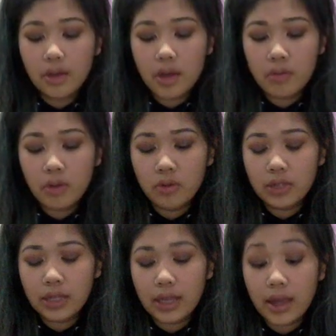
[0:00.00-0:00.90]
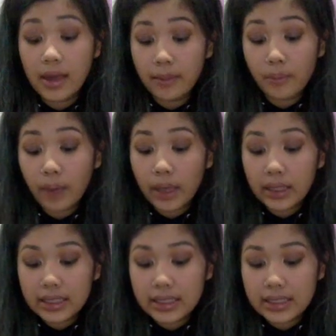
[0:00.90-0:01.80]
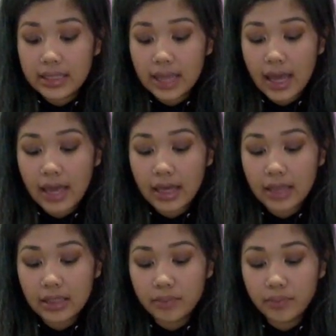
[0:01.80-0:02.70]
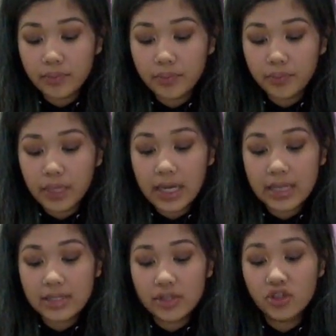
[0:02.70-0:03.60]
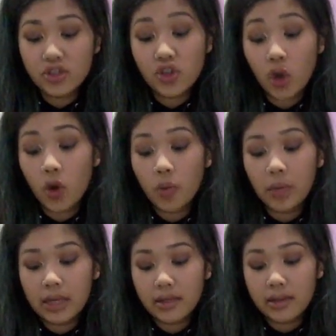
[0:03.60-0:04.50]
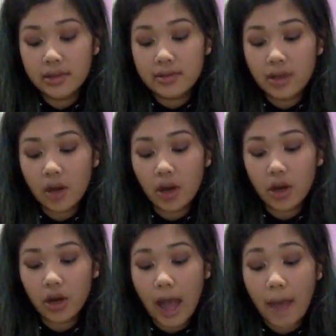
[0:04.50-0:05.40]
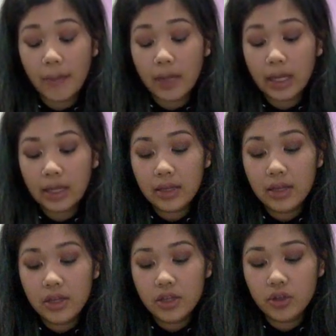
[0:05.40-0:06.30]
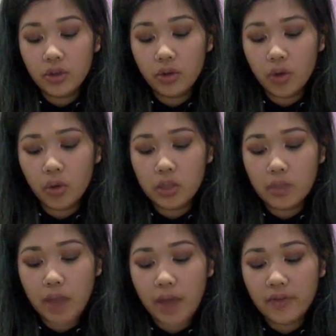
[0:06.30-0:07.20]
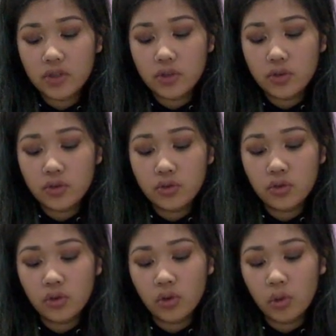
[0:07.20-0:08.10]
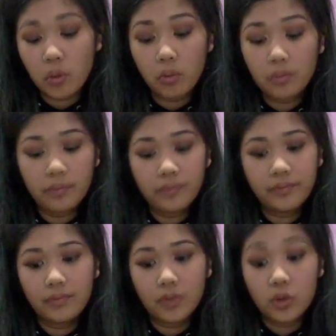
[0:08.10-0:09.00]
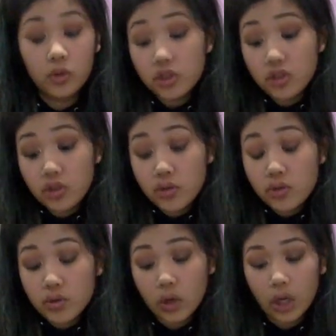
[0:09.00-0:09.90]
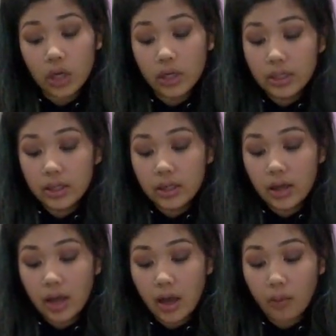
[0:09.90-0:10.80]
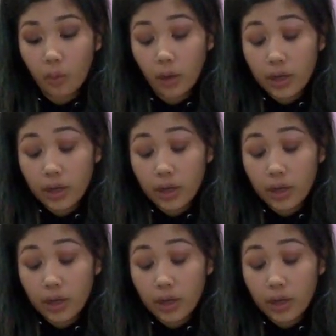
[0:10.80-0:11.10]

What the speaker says: emotionally imbalanced, and because there's so many things that are happening, you don't know which path to choose, you don't know who to choose or where